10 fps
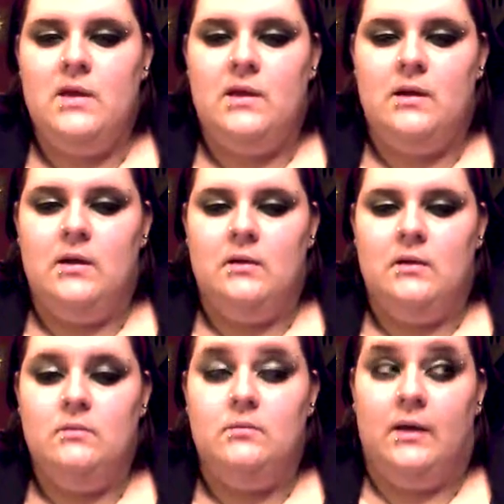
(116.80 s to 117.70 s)
and uh,
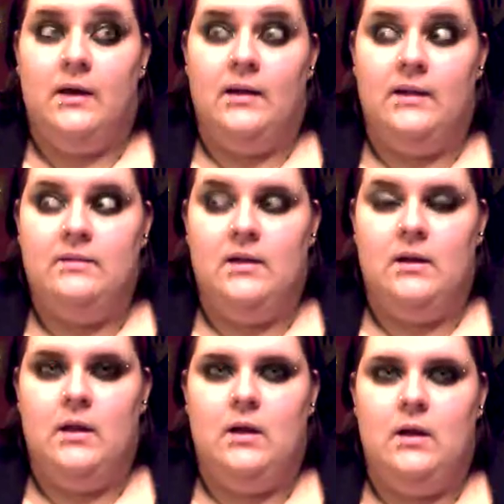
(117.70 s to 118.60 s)
yeah, I like that
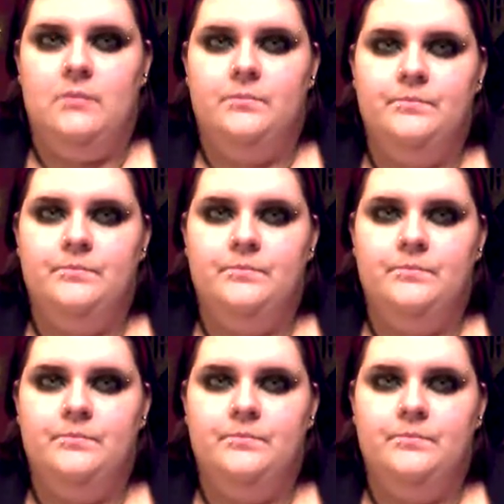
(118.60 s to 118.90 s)
a lot.